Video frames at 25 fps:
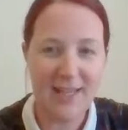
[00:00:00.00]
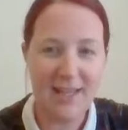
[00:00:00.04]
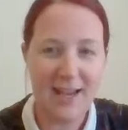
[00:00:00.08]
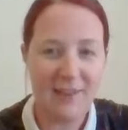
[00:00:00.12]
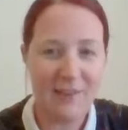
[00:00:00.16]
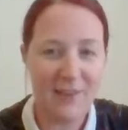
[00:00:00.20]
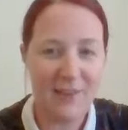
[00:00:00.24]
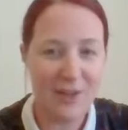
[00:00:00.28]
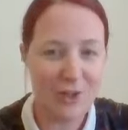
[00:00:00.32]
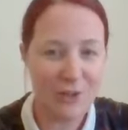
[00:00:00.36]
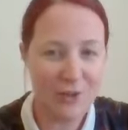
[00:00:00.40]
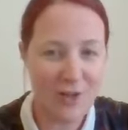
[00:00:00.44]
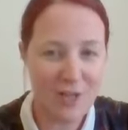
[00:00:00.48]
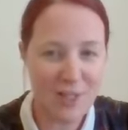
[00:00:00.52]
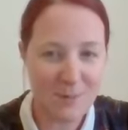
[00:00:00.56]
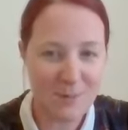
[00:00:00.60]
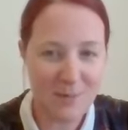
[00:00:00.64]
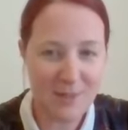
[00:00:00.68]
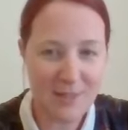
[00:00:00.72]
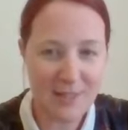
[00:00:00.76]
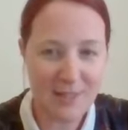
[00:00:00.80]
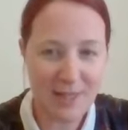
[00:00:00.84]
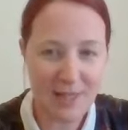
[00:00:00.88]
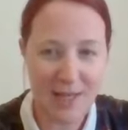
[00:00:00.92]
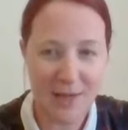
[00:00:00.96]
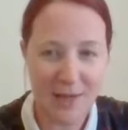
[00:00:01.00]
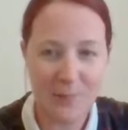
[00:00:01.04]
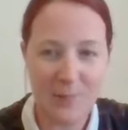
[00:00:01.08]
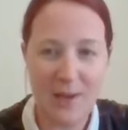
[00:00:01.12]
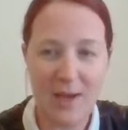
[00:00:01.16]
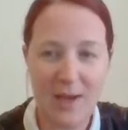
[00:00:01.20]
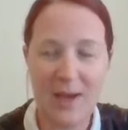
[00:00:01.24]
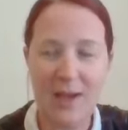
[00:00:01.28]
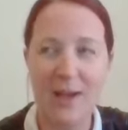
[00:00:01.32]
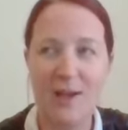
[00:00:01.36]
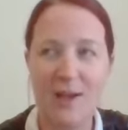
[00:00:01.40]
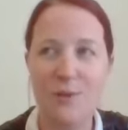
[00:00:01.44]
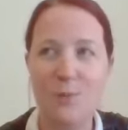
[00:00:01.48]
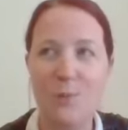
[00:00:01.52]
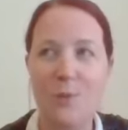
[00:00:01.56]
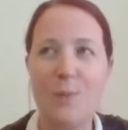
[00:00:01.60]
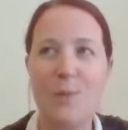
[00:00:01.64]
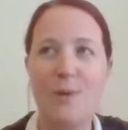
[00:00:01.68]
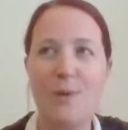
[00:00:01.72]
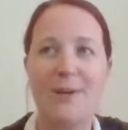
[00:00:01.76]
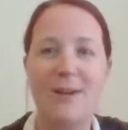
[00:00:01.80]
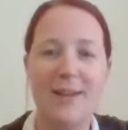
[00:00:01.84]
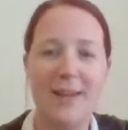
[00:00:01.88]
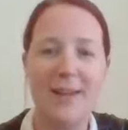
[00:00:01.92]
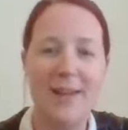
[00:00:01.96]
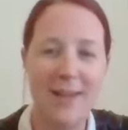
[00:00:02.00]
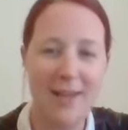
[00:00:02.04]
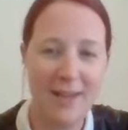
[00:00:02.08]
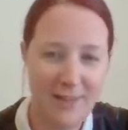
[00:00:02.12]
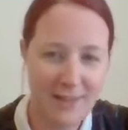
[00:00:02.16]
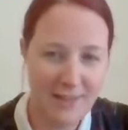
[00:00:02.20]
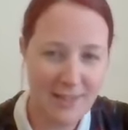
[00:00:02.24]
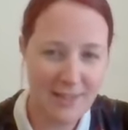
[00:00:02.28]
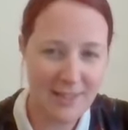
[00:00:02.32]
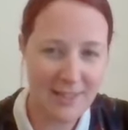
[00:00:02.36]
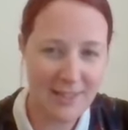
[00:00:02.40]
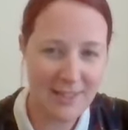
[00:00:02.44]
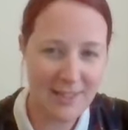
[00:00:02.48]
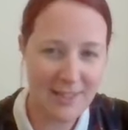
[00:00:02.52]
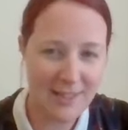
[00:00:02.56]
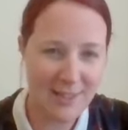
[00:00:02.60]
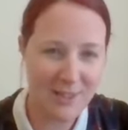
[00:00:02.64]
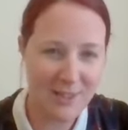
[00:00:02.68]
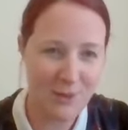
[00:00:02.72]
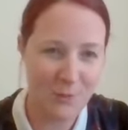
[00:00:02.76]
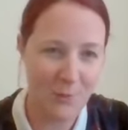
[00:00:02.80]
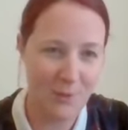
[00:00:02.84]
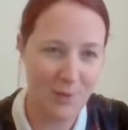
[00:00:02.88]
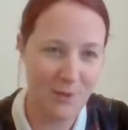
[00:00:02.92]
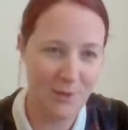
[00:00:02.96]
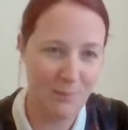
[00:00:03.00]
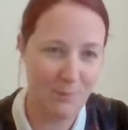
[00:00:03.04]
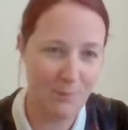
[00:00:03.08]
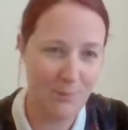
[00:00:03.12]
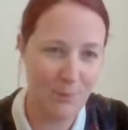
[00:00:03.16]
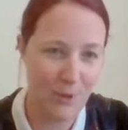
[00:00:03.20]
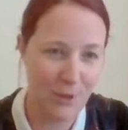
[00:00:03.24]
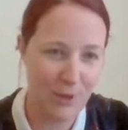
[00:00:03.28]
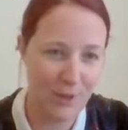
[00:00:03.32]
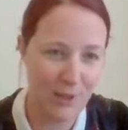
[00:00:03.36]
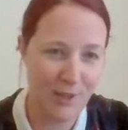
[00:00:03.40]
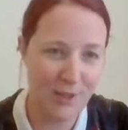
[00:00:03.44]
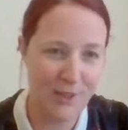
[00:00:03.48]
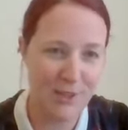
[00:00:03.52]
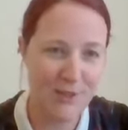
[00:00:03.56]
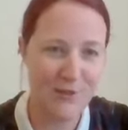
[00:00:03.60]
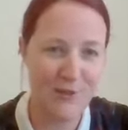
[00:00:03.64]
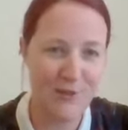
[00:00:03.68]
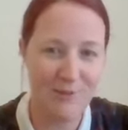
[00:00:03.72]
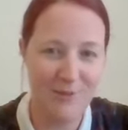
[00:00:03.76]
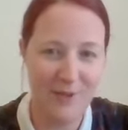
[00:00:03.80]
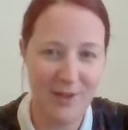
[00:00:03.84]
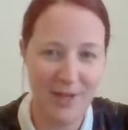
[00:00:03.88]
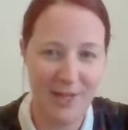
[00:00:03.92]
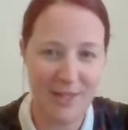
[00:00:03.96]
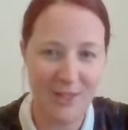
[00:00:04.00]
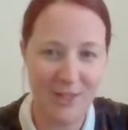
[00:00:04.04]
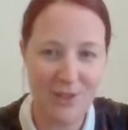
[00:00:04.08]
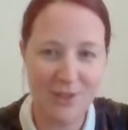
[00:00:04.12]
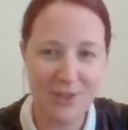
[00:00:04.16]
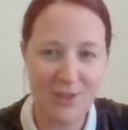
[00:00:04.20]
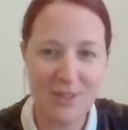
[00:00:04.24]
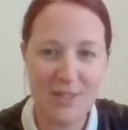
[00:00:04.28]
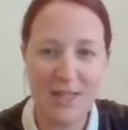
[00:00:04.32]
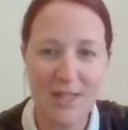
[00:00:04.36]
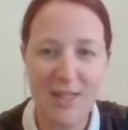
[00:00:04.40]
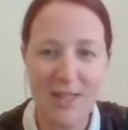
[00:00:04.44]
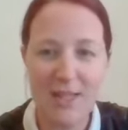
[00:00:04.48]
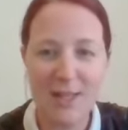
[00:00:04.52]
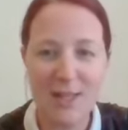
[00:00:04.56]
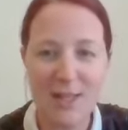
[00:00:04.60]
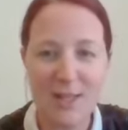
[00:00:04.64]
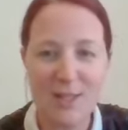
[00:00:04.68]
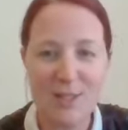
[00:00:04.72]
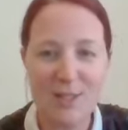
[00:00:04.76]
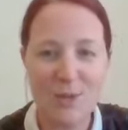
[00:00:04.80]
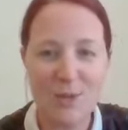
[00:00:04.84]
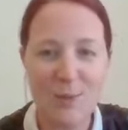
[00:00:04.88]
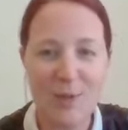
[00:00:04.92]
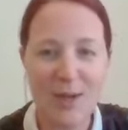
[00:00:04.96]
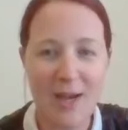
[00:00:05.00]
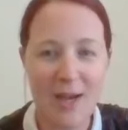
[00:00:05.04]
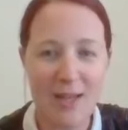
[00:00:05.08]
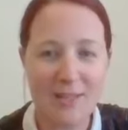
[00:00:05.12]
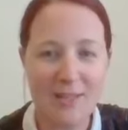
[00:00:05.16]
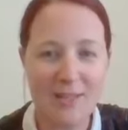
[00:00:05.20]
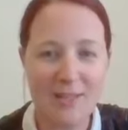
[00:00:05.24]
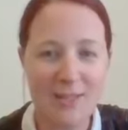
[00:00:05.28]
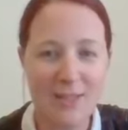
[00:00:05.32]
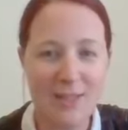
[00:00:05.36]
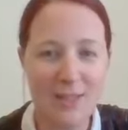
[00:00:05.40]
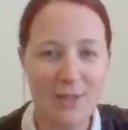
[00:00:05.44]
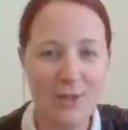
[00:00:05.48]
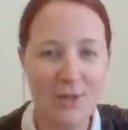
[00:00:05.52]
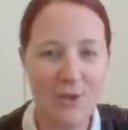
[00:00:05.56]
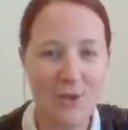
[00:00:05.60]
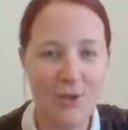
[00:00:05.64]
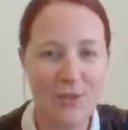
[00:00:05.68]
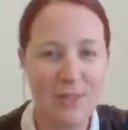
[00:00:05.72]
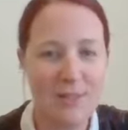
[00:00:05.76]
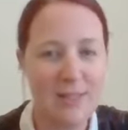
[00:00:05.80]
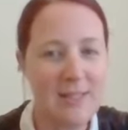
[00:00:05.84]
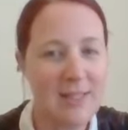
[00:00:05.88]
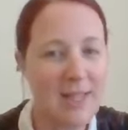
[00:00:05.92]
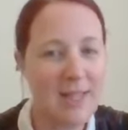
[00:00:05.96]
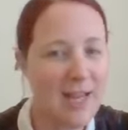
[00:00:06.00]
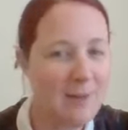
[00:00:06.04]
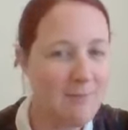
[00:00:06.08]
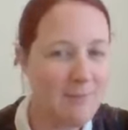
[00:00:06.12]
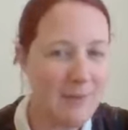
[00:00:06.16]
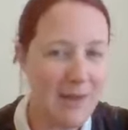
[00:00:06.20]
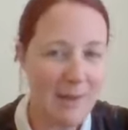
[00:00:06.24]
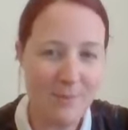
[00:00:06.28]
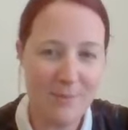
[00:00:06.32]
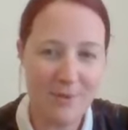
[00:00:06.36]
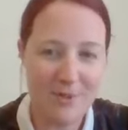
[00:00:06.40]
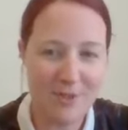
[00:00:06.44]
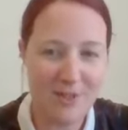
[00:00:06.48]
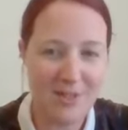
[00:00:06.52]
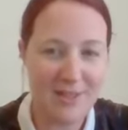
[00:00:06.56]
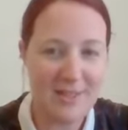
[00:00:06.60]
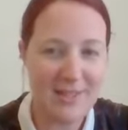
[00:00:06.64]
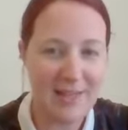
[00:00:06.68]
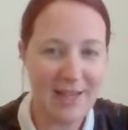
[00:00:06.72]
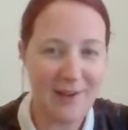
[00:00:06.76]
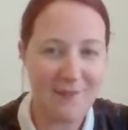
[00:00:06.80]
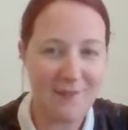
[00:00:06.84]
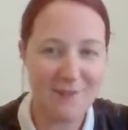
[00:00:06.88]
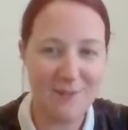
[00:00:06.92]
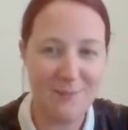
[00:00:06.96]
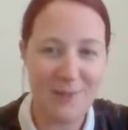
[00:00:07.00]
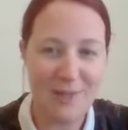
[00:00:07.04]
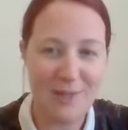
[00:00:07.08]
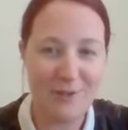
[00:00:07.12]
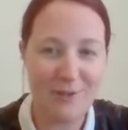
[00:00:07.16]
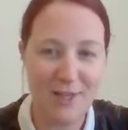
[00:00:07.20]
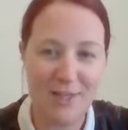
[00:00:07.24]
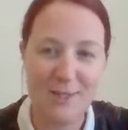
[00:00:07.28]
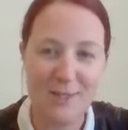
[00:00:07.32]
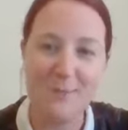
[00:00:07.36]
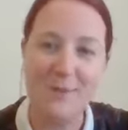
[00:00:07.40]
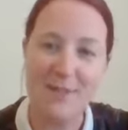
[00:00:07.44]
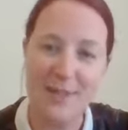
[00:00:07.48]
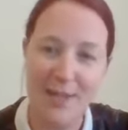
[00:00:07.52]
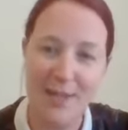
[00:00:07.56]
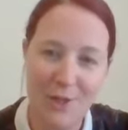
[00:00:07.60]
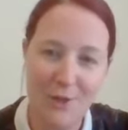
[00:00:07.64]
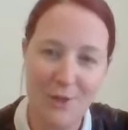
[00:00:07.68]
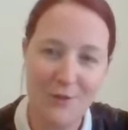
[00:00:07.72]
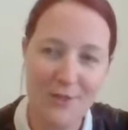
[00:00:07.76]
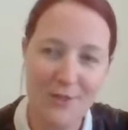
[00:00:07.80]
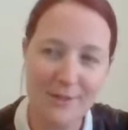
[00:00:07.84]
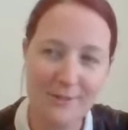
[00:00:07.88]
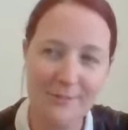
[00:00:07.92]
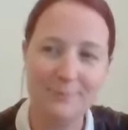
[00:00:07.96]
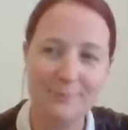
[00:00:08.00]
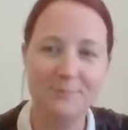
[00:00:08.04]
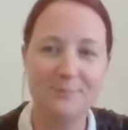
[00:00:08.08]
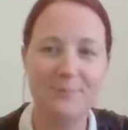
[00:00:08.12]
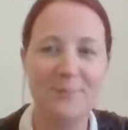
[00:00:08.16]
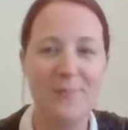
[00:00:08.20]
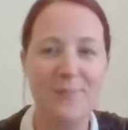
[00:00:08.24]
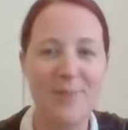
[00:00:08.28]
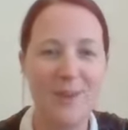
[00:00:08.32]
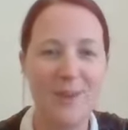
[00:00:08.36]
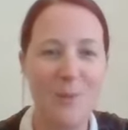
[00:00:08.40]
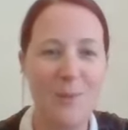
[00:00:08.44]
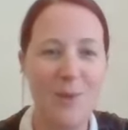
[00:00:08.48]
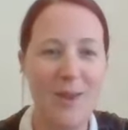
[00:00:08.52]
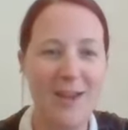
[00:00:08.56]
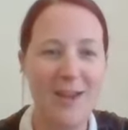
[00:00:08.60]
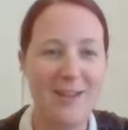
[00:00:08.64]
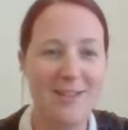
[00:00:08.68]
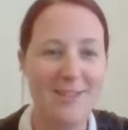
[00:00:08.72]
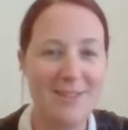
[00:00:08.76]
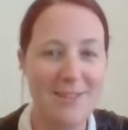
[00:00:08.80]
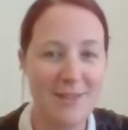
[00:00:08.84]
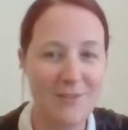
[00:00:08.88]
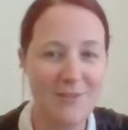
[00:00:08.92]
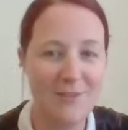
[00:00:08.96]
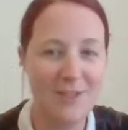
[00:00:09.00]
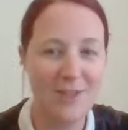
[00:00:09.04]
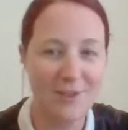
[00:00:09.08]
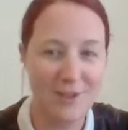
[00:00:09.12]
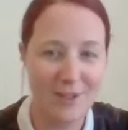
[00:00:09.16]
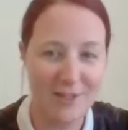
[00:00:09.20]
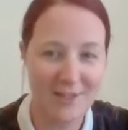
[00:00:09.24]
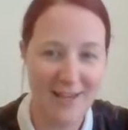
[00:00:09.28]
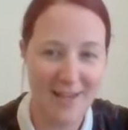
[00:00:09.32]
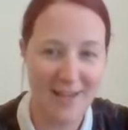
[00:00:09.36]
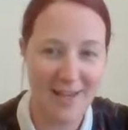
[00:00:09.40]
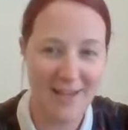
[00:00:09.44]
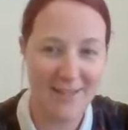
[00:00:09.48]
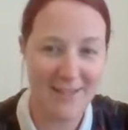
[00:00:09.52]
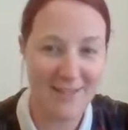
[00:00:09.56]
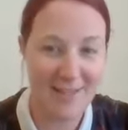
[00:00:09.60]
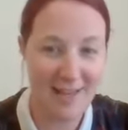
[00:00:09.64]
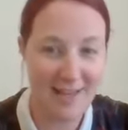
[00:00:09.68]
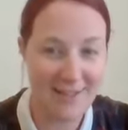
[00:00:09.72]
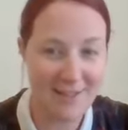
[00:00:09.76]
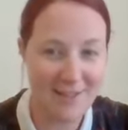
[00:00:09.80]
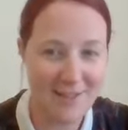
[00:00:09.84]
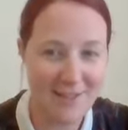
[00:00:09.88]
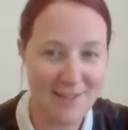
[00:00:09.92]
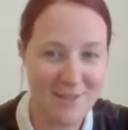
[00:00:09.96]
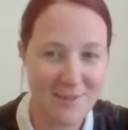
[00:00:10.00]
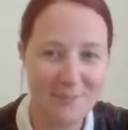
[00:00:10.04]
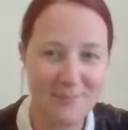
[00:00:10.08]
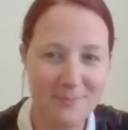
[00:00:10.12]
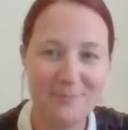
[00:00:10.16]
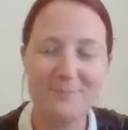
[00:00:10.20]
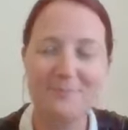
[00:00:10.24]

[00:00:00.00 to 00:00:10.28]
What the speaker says: And then Christmas came and we were inundated with bookings from venues. So we had to take on 10 members of staff to be Christmas elves. We had 7 Santas.